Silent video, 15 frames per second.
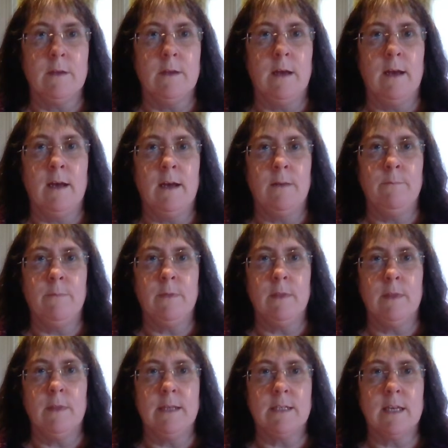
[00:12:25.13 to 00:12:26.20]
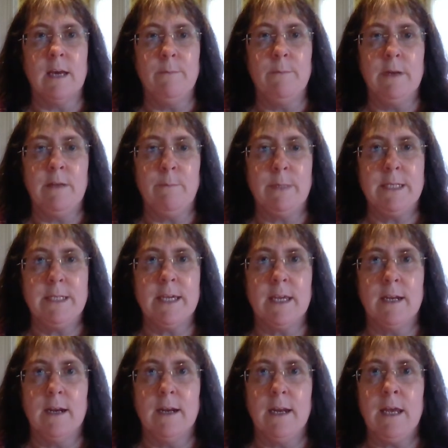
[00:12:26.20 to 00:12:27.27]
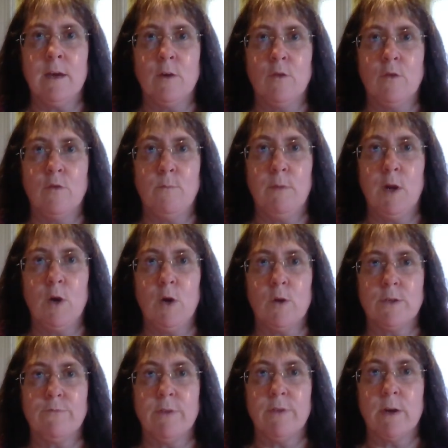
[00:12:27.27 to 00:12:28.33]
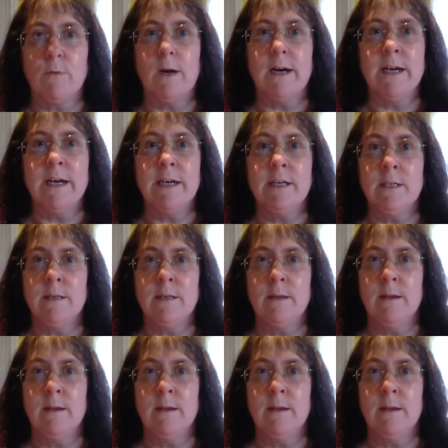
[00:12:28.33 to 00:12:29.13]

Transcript: There's a company particularly called Bloggers Required,